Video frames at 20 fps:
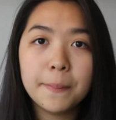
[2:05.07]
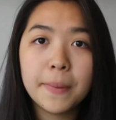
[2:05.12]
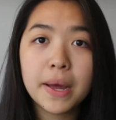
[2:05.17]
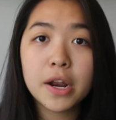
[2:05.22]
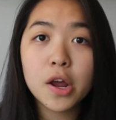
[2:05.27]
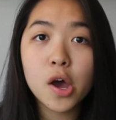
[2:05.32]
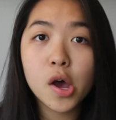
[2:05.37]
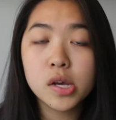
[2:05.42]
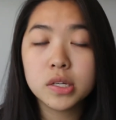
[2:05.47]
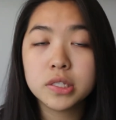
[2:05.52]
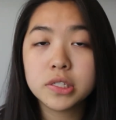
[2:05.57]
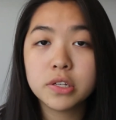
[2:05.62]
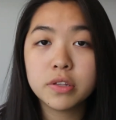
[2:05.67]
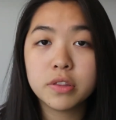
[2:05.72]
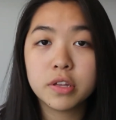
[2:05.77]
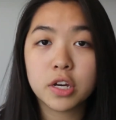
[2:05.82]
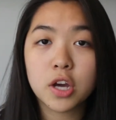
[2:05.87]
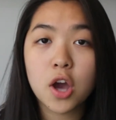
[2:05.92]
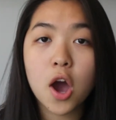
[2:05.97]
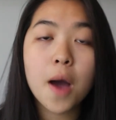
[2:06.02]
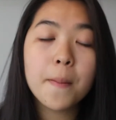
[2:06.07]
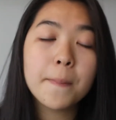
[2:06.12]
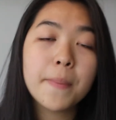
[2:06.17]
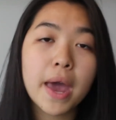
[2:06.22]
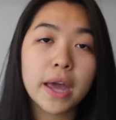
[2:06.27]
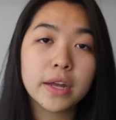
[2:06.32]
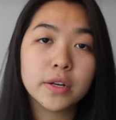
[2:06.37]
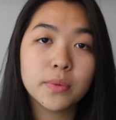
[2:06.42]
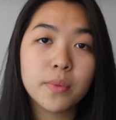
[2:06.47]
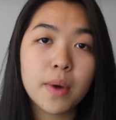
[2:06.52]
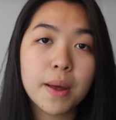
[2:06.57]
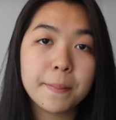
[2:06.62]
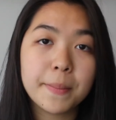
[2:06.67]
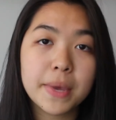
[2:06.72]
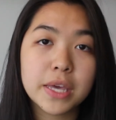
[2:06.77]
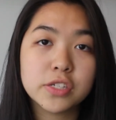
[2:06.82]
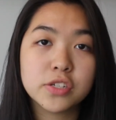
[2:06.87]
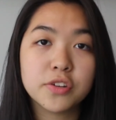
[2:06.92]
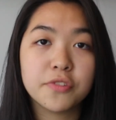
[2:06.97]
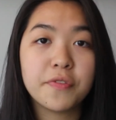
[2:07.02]
But also the compact one
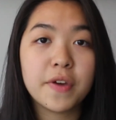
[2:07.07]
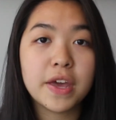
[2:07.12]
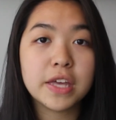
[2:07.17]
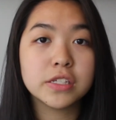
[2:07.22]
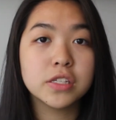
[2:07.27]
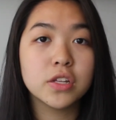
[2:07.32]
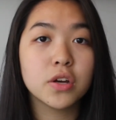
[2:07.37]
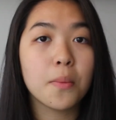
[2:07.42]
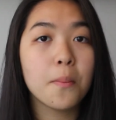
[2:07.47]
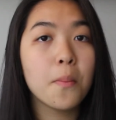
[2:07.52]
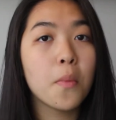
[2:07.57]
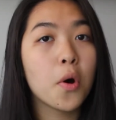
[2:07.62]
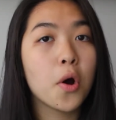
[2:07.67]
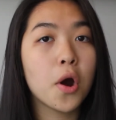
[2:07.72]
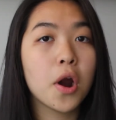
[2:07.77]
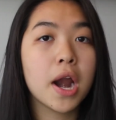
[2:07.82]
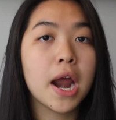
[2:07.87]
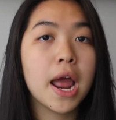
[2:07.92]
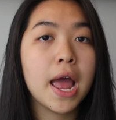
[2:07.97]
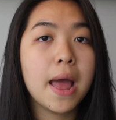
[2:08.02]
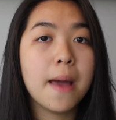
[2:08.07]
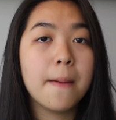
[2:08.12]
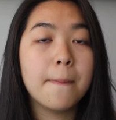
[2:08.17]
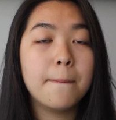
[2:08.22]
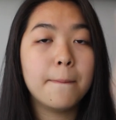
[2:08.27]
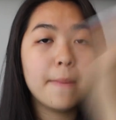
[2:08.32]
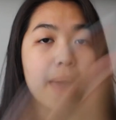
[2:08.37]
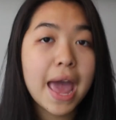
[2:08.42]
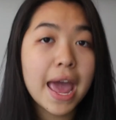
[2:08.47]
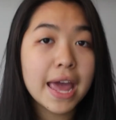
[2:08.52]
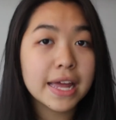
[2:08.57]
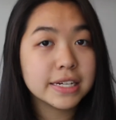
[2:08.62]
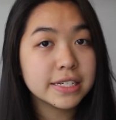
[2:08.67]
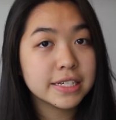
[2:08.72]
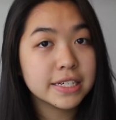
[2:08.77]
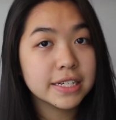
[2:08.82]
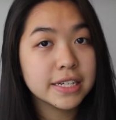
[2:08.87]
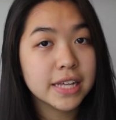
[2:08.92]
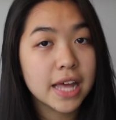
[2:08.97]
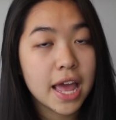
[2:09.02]
makes your face look more
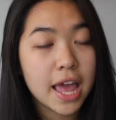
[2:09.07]
matte,